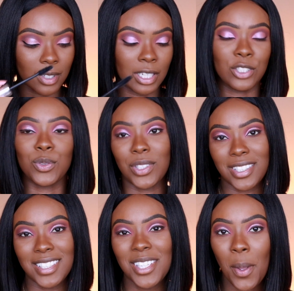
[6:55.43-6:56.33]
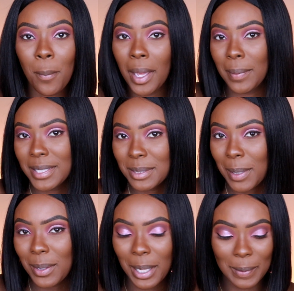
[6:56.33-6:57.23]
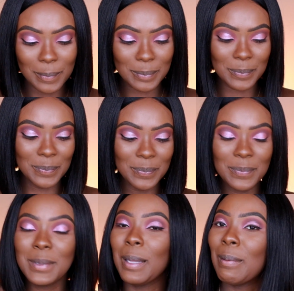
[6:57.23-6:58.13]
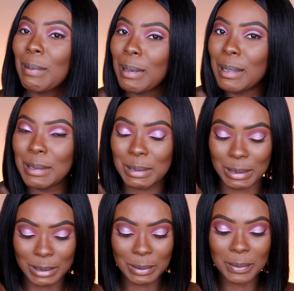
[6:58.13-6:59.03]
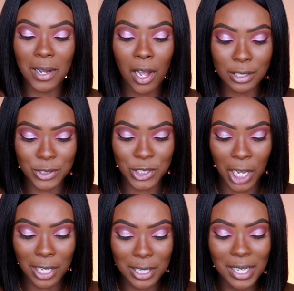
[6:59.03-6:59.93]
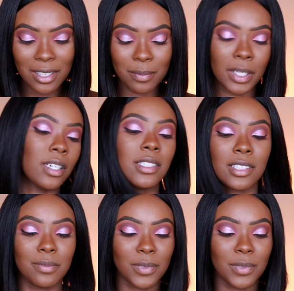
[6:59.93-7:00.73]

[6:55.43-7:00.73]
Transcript: I just want to say, maybe it smelled like a little kush, a little ganja, but it doesn't.